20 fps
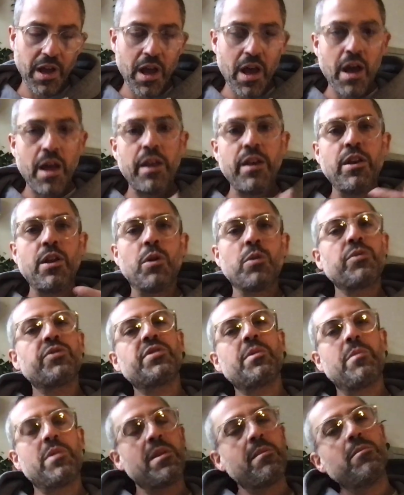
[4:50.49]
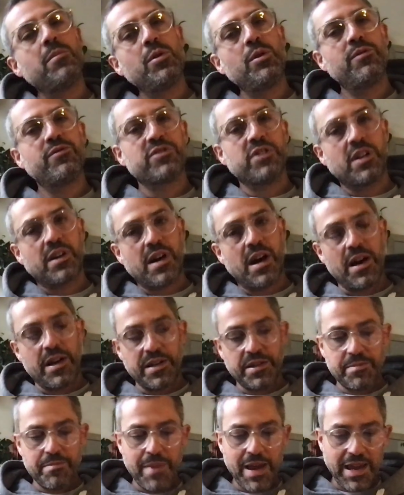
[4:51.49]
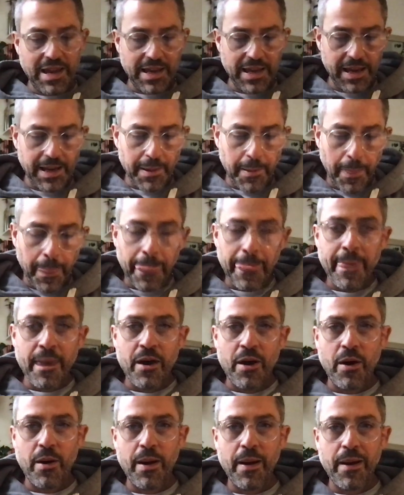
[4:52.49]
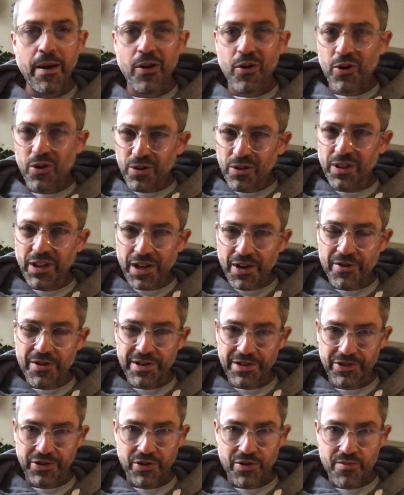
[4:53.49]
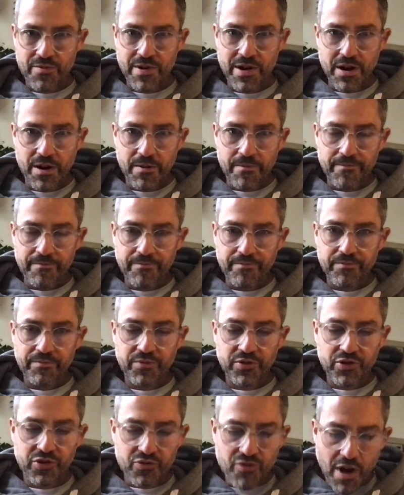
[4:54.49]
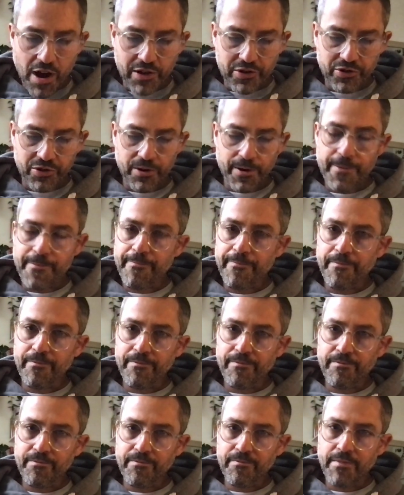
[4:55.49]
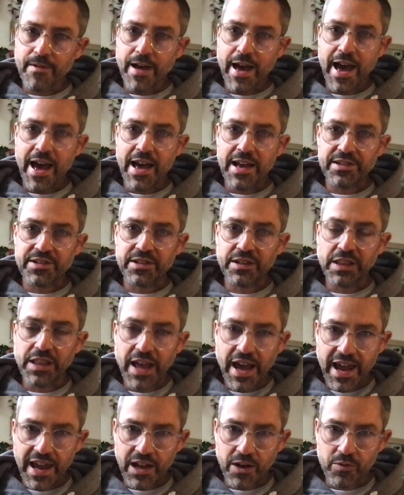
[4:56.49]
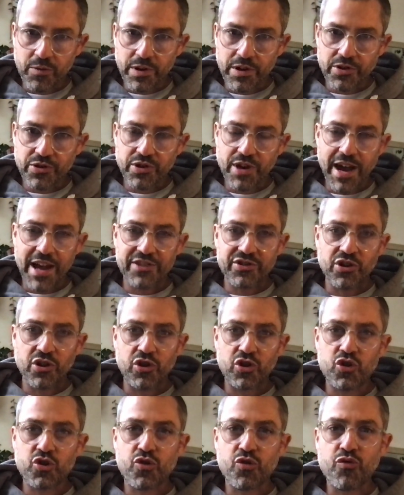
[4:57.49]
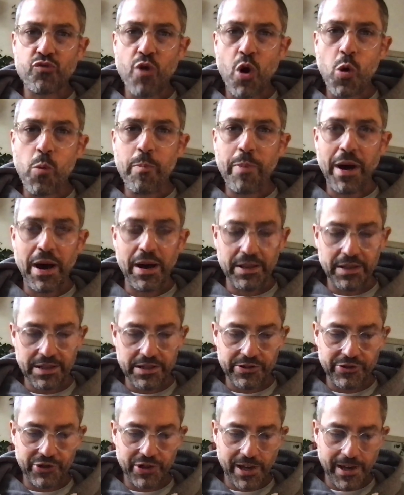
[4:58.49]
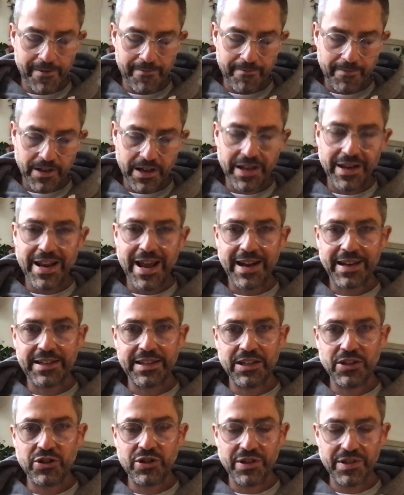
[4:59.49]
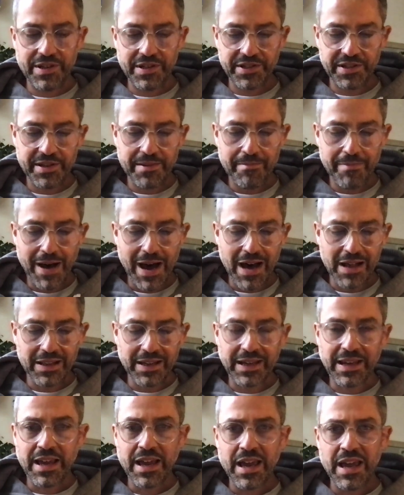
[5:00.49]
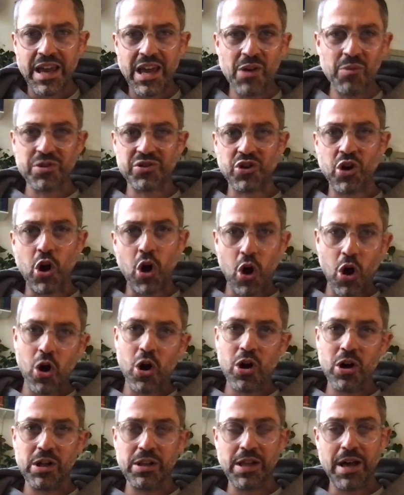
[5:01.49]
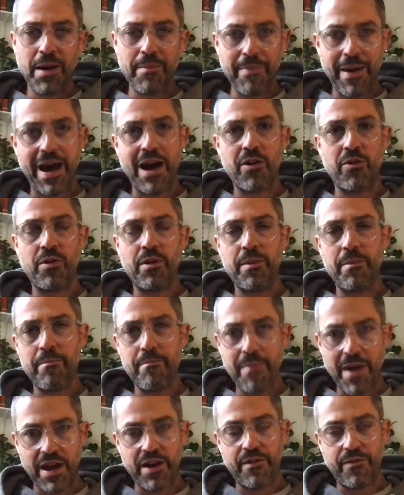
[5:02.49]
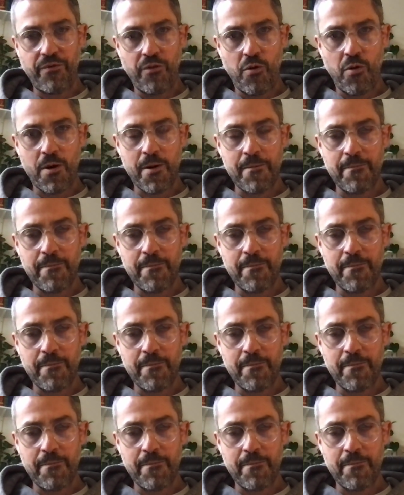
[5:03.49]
Note some of the moves Lacan is making. Earlier in his career, structure as language, as tropology connected to the symbolic, it was all about metaphor.